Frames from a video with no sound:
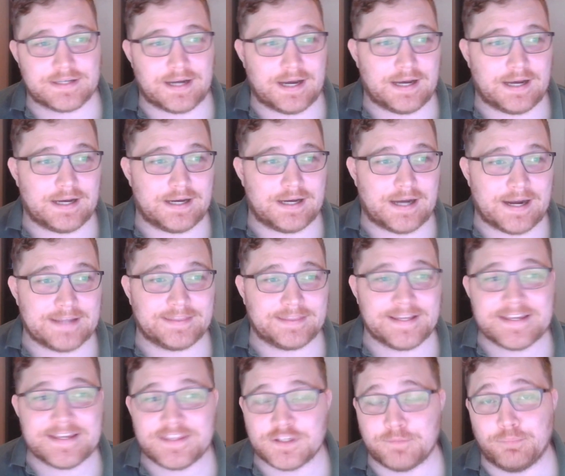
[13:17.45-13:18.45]
I
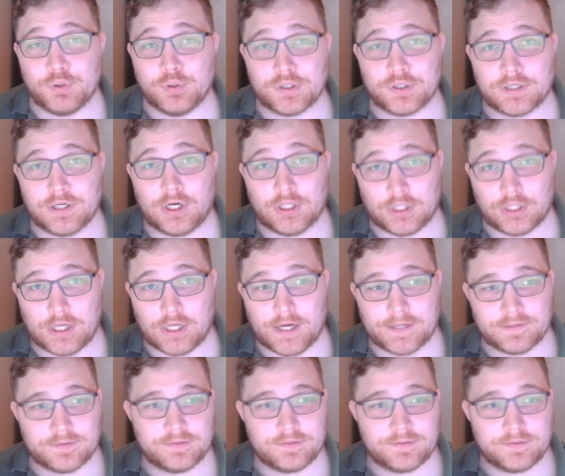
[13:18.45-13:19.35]
like this book a lot.